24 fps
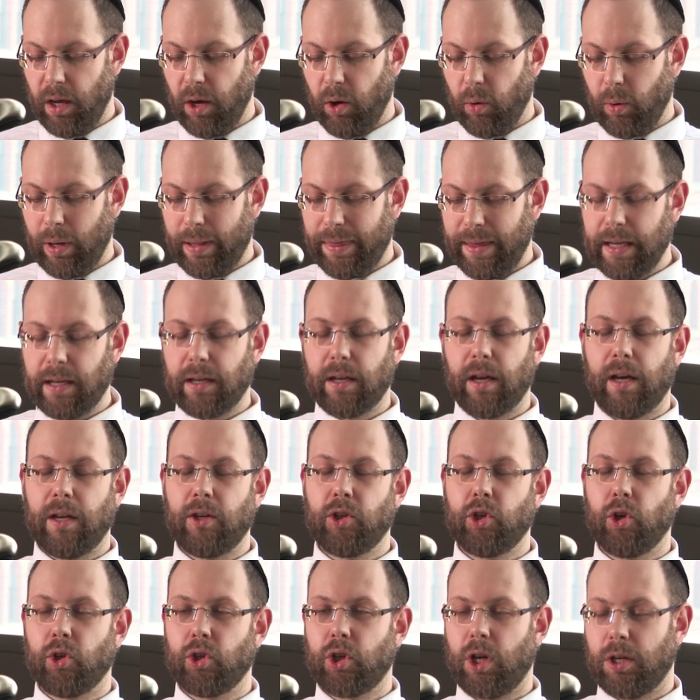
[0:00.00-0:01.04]
Well, I think
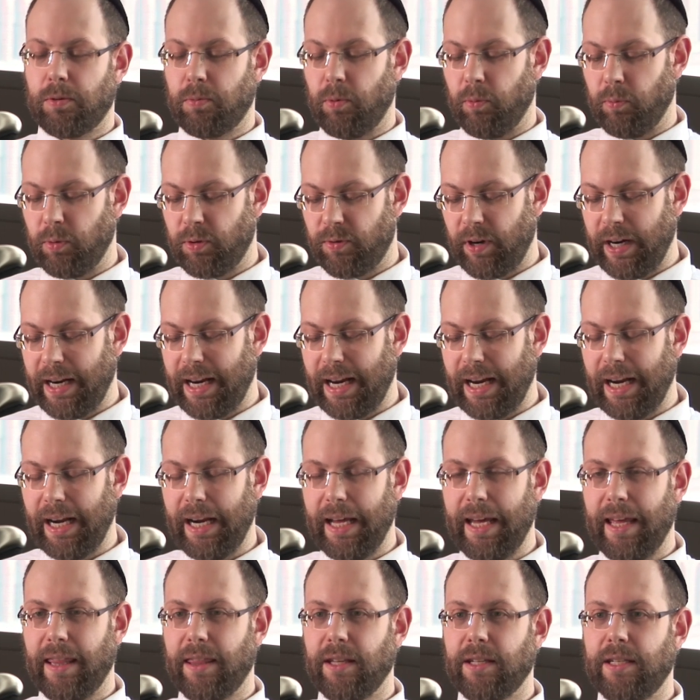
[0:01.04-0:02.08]
George Osborne was very
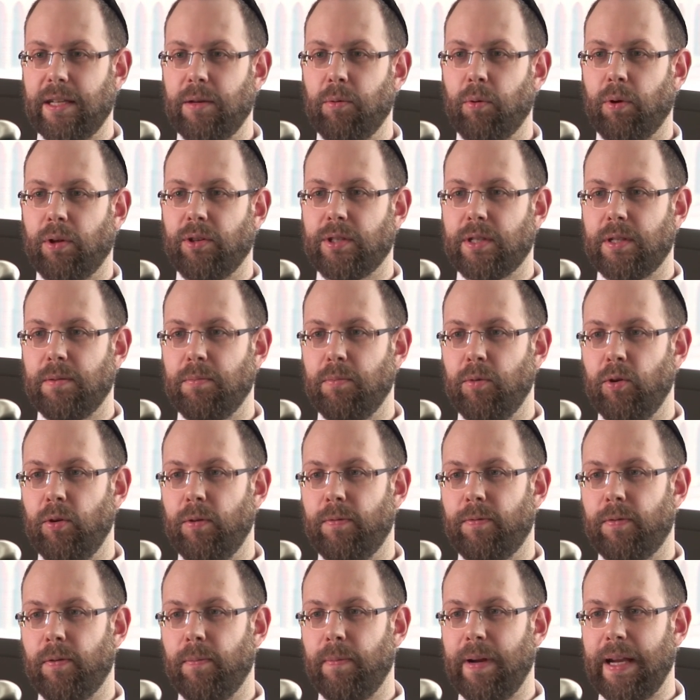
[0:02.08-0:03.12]
clear that he wants to
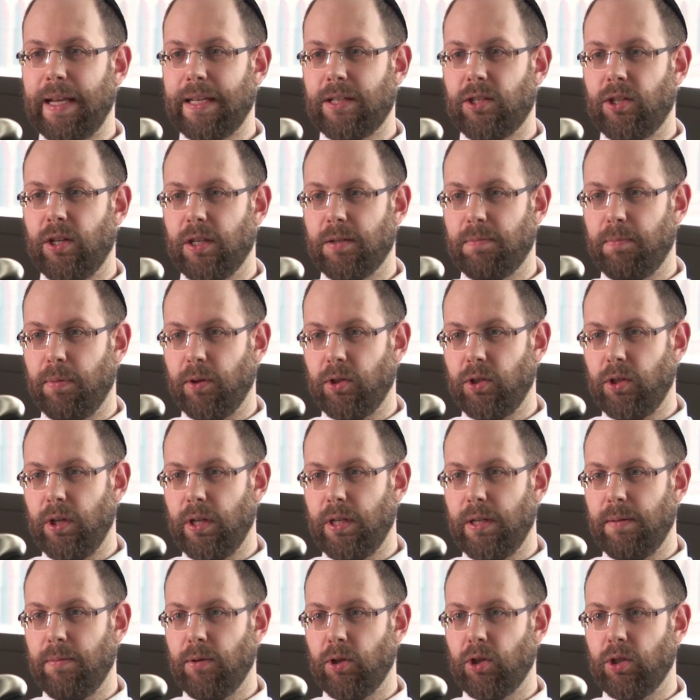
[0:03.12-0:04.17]
move from last year's
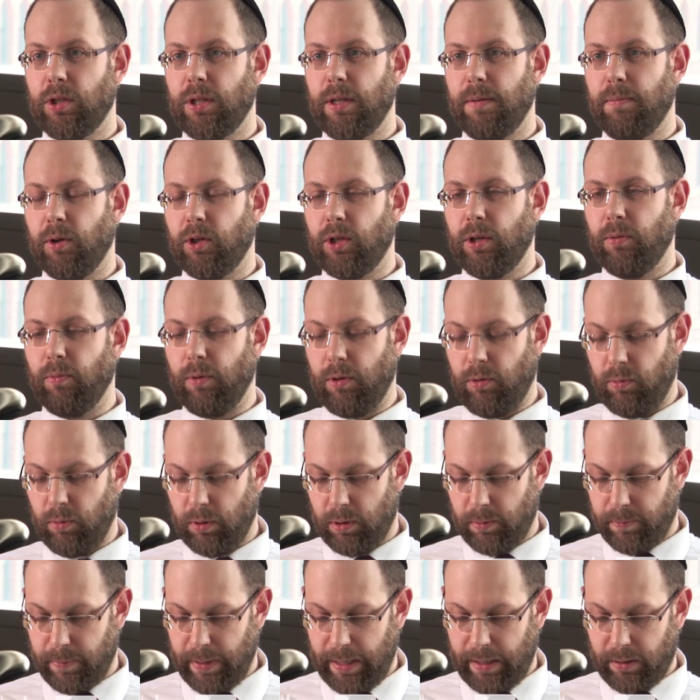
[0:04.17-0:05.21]
budget, emergency budget, which
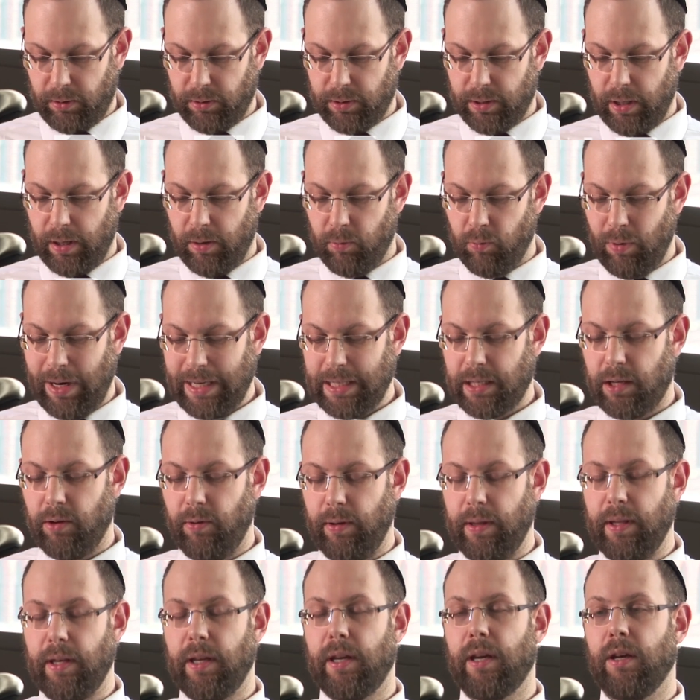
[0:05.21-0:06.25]
was about
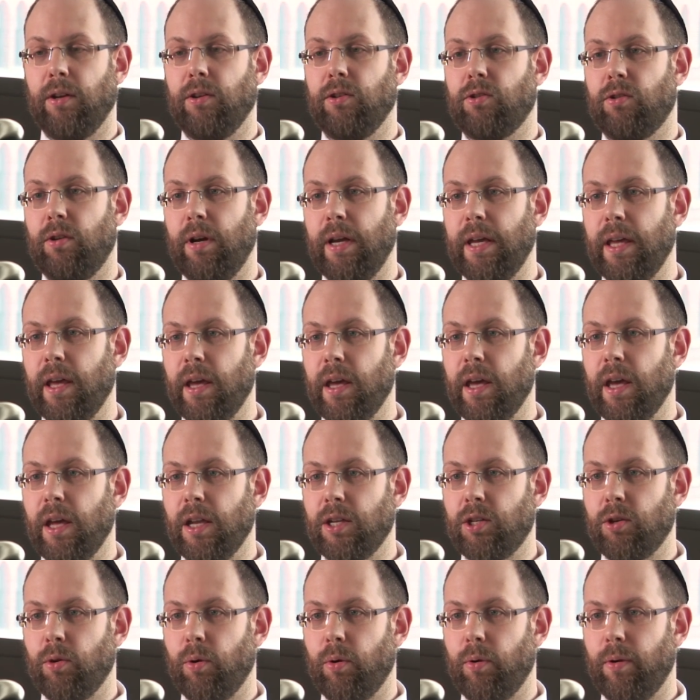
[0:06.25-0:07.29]
rescuing the country,
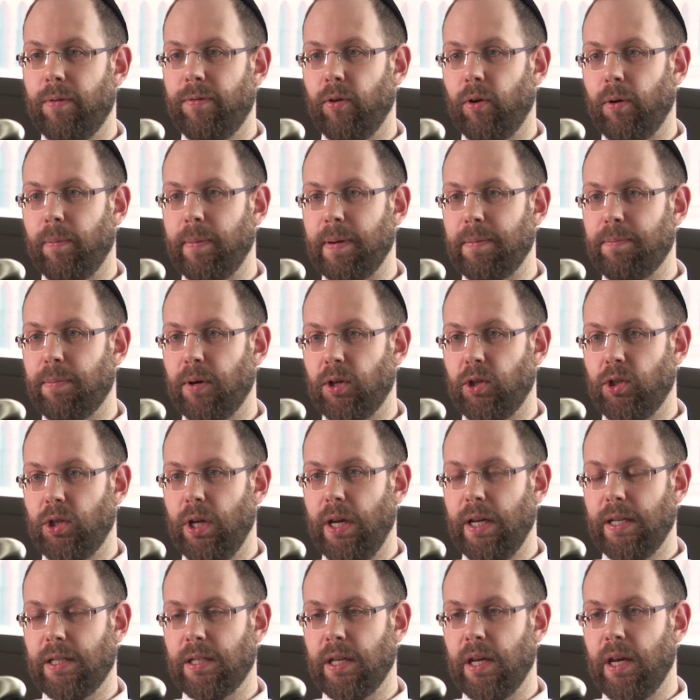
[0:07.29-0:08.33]
to a reforming
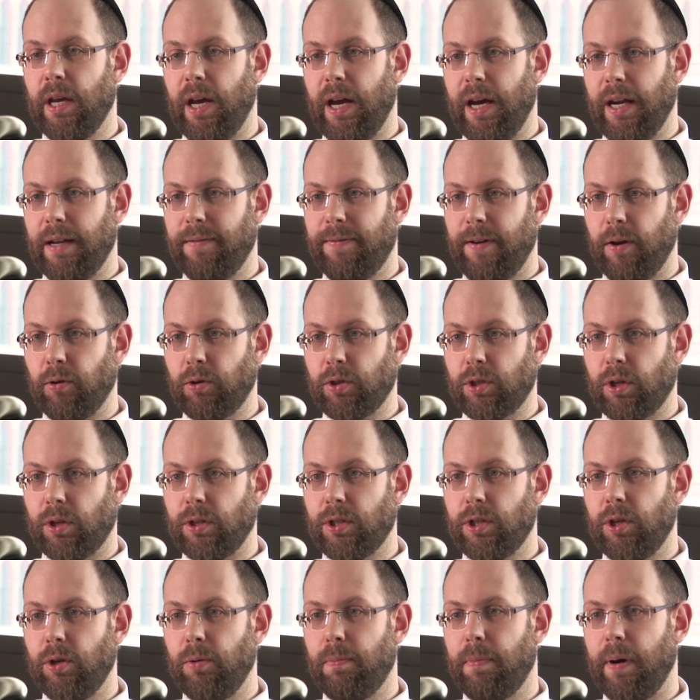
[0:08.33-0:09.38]
budget. And he focused on
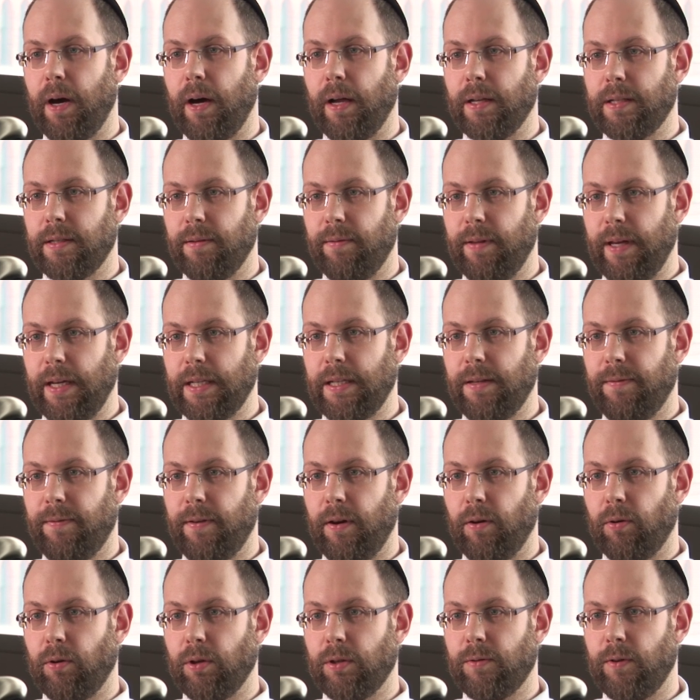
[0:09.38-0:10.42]
two parts of that. He
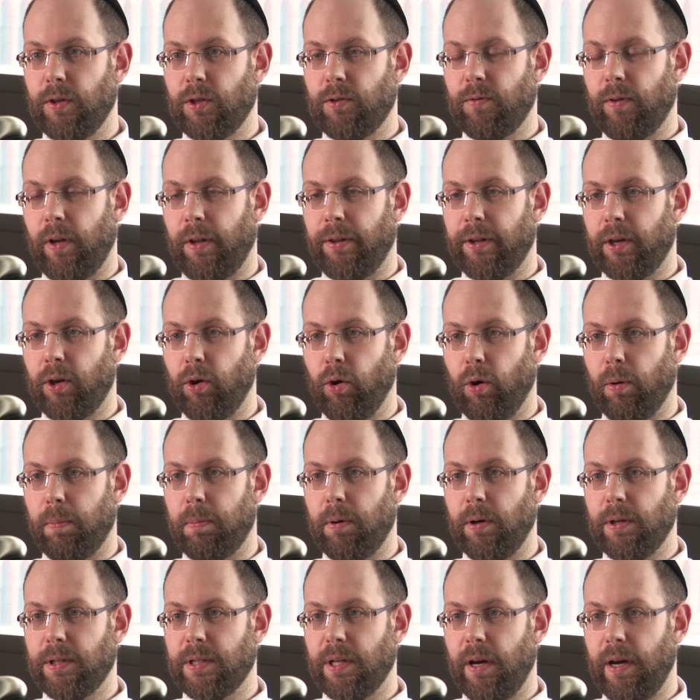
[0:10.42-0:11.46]
focused first of all on the
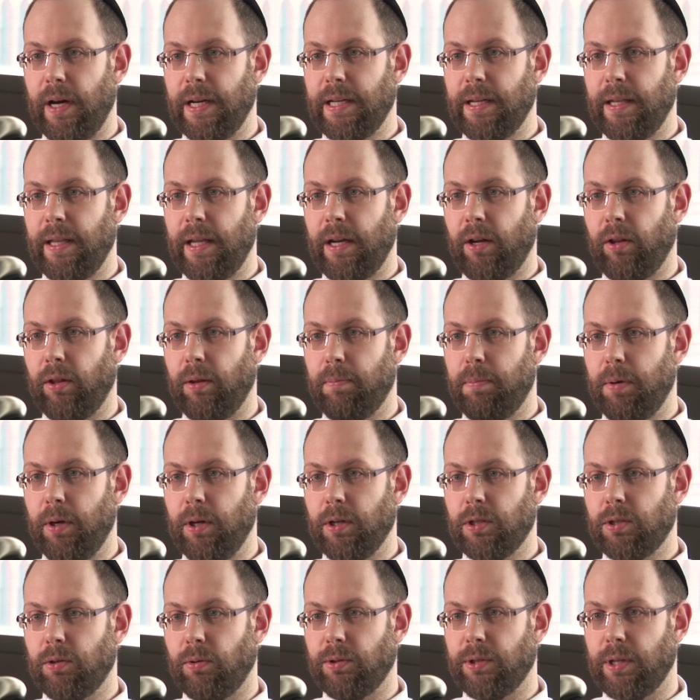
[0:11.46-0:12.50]
corporate side and then on the
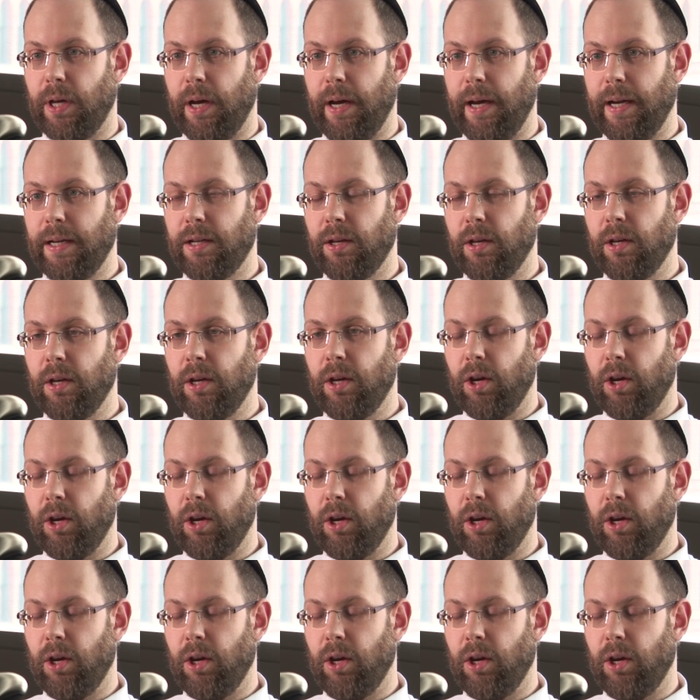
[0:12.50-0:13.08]
personal side.